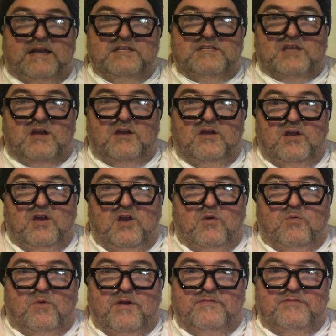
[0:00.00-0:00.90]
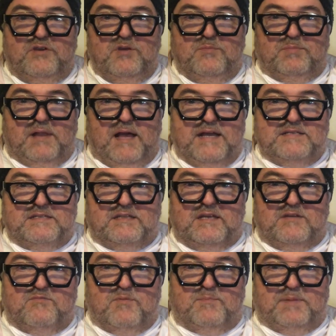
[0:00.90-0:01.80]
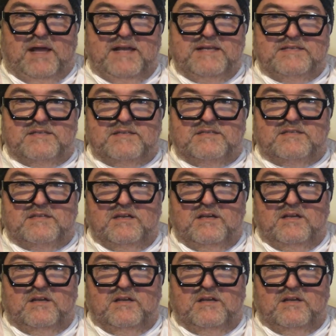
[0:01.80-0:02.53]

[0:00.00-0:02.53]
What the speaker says: So wherever you place it, it replaces